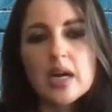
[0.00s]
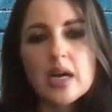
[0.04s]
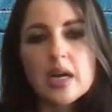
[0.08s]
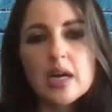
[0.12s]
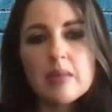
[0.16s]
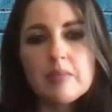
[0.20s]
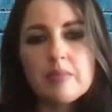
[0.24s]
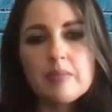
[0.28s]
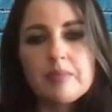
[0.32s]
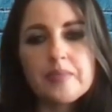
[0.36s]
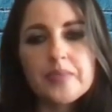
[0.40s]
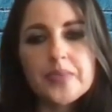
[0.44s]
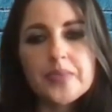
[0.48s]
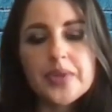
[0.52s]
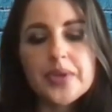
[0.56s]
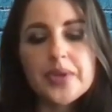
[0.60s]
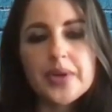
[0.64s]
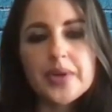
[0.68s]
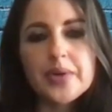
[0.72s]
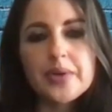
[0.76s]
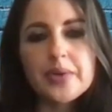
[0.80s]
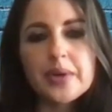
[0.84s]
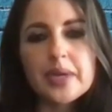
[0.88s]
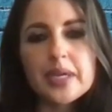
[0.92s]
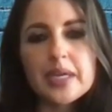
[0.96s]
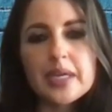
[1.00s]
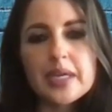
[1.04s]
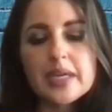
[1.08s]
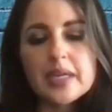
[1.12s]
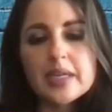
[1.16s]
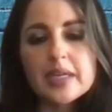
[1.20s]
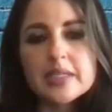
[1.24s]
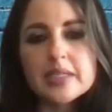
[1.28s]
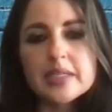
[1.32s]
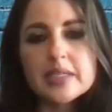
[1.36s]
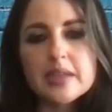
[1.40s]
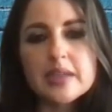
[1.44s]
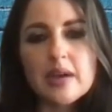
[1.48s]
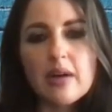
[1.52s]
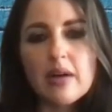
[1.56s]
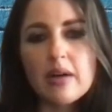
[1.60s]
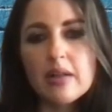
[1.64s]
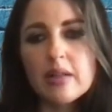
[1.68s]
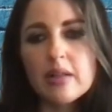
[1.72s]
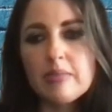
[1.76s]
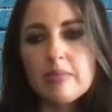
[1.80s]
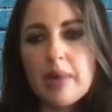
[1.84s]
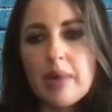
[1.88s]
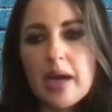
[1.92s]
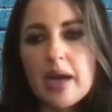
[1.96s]
Um, you know it, it's
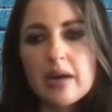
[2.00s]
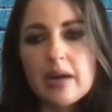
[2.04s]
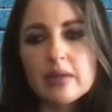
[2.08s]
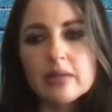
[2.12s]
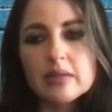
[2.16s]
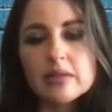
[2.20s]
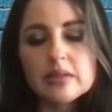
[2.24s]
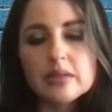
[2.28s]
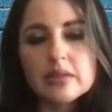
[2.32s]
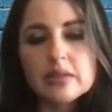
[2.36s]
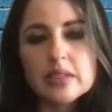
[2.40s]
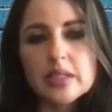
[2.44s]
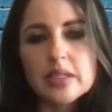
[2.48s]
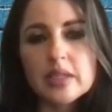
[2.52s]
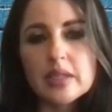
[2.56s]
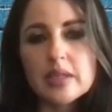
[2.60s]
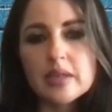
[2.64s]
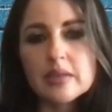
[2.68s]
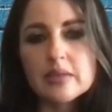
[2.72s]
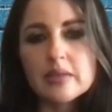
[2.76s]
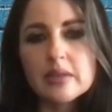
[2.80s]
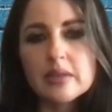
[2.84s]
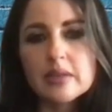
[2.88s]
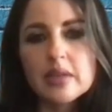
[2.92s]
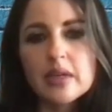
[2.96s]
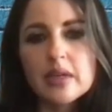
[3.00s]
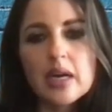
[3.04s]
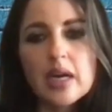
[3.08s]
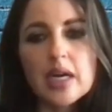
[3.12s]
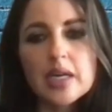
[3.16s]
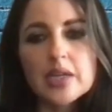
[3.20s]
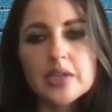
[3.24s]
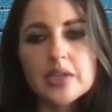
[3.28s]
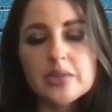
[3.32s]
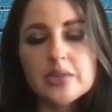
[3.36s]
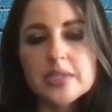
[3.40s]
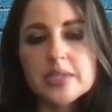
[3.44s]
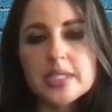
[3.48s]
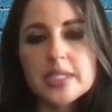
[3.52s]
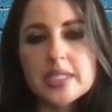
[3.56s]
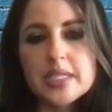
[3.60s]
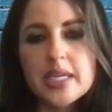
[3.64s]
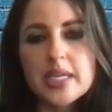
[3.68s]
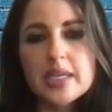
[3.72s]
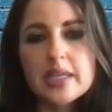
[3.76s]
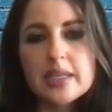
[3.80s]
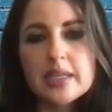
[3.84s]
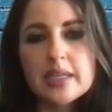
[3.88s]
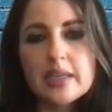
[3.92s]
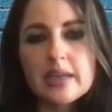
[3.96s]
all about you know
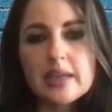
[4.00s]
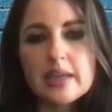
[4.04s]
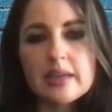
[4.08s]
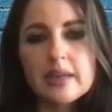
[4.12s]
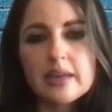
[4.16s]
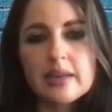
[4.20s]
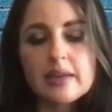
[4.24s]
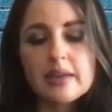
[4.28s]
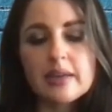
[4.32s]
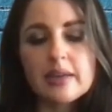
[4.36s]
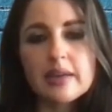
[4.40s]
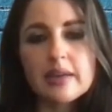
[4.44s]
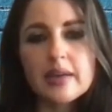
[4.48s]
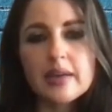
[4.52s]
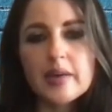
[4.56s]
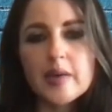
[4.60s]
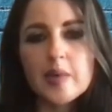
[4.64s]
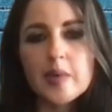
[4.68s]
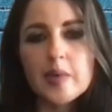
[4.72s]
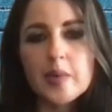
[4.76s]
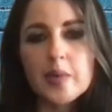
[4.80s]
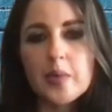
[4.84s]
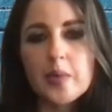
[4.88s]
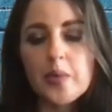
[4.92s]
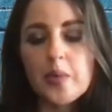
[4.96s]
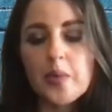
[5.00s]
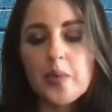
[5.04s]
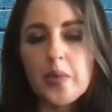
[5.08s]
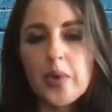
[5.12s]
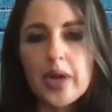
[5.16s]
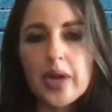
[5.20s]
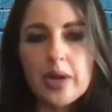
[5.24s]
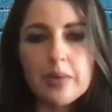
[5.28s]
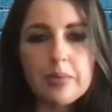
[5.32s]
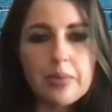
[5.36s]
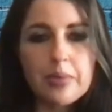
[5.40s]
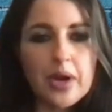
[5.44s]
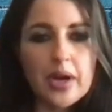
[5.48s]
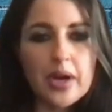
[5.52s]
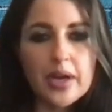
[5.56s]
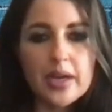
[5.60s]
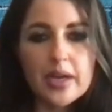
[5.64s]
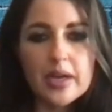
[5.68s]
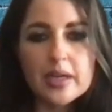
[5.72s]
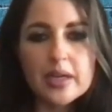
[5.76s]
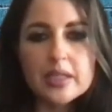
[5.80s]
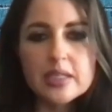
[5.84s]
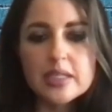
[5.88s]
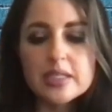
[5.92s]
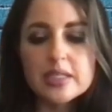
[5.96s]
understanding you know where
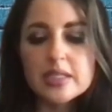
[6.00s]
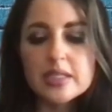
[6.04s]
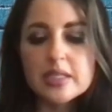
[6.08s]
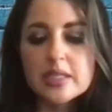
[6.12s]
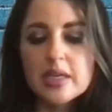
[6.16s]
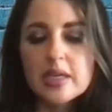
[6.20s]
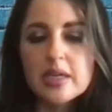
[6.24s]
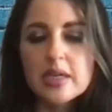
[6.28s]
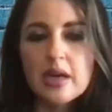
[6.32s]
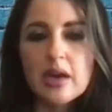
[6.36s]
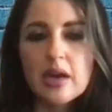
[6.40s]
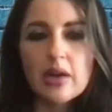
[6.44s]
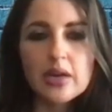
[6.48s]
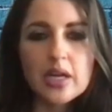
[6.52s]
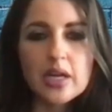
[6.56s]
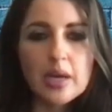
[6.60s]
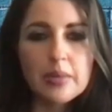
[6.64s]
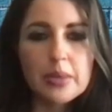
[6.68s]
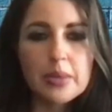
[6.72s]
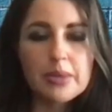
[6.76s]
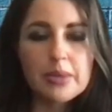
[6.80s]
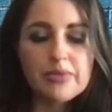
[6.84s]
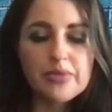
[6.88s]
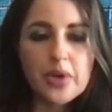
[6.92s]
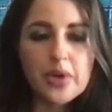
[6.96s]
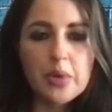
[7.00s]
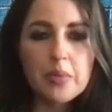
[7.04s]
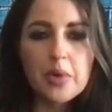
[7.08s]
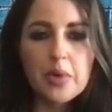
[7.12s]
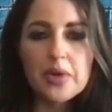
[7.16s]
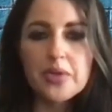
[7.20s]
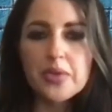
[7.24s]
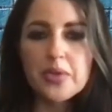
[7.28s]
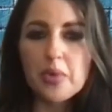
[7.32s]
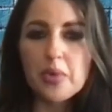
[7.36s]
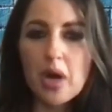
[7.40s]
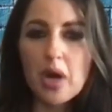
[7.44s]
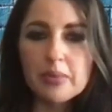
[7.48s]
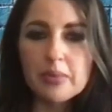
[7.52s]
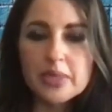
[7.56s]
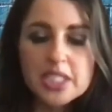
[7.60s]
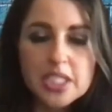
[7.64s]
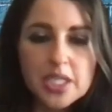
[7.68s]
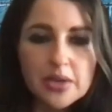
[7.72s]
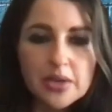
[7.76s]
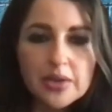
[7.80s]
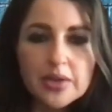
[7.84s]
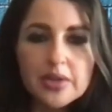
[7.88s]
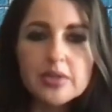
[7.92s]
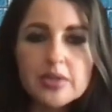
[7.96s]
products are coming from where the raw
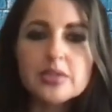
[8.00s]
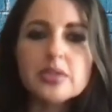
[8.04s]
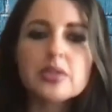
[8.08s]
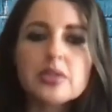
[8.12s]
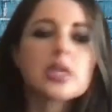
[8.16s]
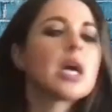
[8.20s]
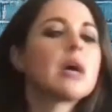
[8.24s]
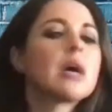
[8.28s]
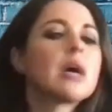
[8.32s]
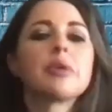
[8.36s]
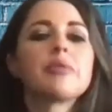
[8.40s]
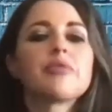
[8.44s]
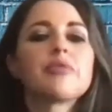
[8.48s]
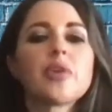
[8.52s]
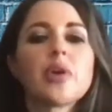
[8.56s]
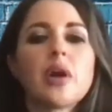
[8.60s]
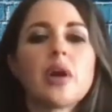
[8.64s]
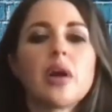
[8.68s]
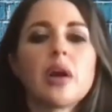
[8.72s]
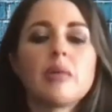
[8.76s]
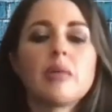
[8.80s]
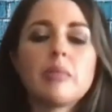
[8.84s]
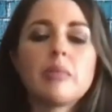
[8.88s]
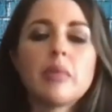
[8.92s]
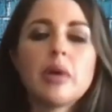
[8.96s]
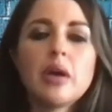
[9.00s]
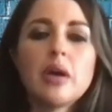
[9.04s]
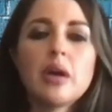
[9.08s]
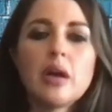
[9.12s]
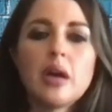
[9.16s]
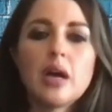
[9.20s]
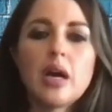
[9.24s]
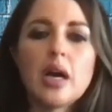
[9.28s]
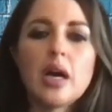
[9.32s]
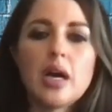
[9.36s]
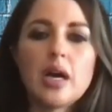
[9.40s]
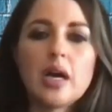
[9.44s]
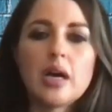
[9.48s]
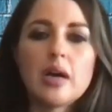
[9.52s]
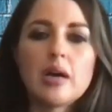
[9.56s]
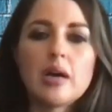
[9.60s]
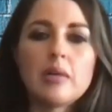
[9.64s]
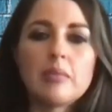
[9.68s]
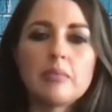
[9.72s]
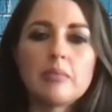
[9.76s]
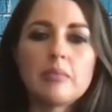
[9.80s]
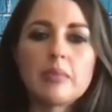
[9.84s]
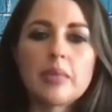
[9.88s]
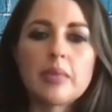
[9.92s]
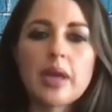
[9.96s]
materials are coming from
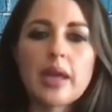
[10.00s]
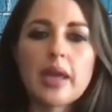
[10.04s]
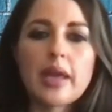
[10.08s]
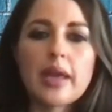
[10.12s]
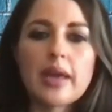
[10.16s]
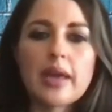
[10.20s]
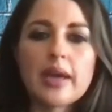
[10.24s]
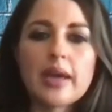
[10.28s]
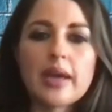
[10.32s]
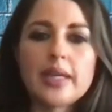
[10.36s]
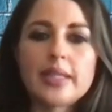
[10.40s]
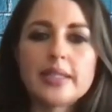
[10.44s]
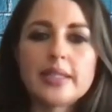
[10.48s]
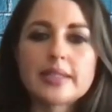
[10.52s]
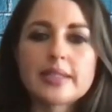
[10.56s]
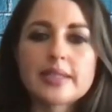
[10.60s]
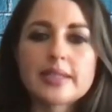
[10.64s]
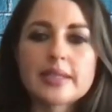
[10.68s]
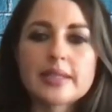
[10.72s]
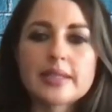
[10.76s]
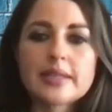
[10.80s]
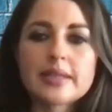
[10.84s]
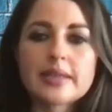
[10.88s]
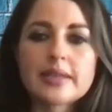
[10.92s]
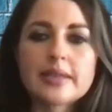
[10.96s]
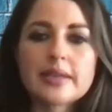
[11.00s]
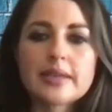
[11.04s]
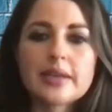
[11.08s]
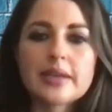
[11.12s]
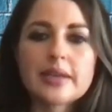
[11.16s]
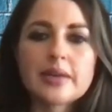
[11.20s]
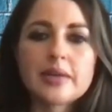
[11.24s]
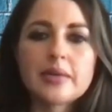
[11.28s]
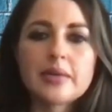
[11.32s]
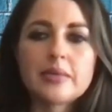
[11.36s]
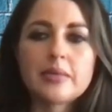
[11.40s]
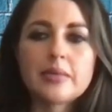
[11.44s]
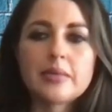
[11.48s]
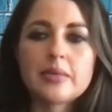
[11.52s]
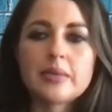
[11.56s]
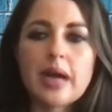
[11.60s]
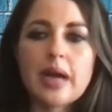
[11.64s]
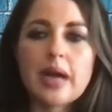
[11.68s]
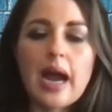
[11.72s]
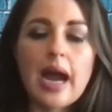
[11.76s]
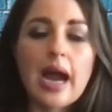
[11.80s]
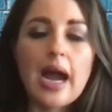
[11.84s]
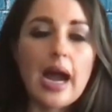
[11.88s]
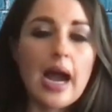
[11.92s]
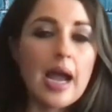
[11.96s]
um, and you know
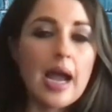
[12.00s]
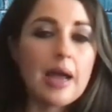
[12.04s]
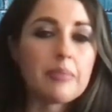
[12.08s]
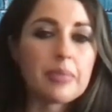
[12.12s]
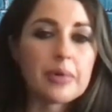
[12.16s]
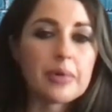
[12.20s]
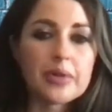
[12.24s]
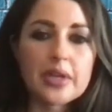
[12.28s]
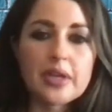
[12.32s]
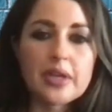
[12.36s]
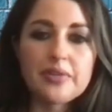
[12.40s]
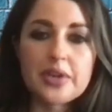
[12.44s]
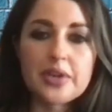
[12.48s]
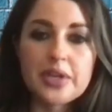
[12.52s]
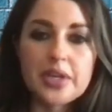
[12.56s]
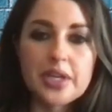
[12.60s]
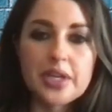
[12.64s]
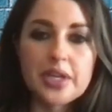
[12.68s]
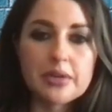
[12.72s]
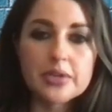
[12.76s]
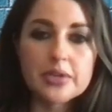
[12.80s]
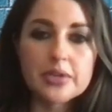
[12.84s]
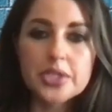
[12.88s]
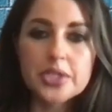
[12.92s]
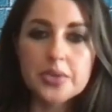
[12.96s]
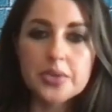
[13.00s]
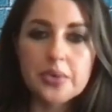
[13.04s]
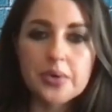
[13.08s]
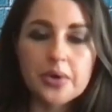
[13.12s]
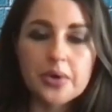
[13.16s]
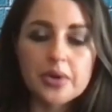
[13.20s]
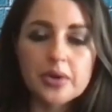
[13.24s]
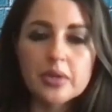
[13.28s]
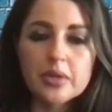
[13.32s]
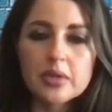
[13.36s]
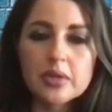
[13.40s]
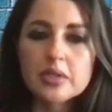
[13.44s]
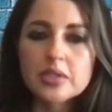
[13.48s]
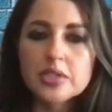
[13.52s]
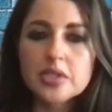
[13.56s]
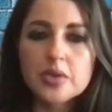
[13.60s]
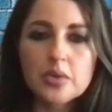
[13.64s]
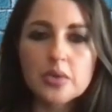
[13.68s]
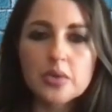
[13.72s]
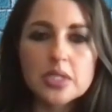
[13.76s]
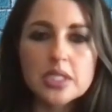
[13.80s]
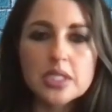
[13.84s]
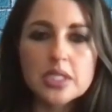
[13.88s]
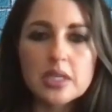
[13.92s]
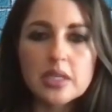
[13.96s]
I, I believe in near shore
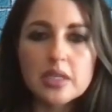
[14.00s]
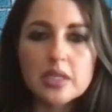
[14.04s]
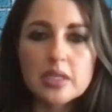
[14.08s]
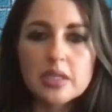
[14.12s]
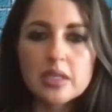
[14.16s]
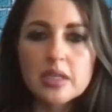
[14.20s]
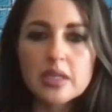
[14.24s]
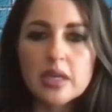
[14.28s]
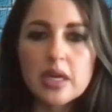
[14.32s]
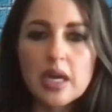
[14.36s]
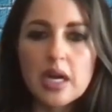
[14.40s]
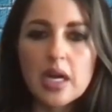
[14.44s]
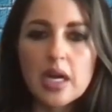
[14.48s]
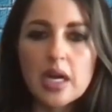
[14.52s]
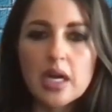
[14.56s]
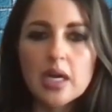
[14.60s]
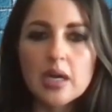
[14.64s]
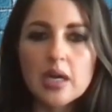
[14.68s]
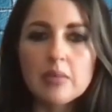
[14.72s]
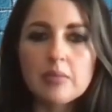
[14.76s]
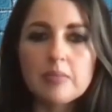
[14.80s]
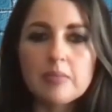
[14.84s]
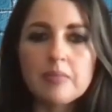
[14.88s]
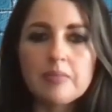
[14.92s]
sourcing mm-hmm. um, mm-hmm.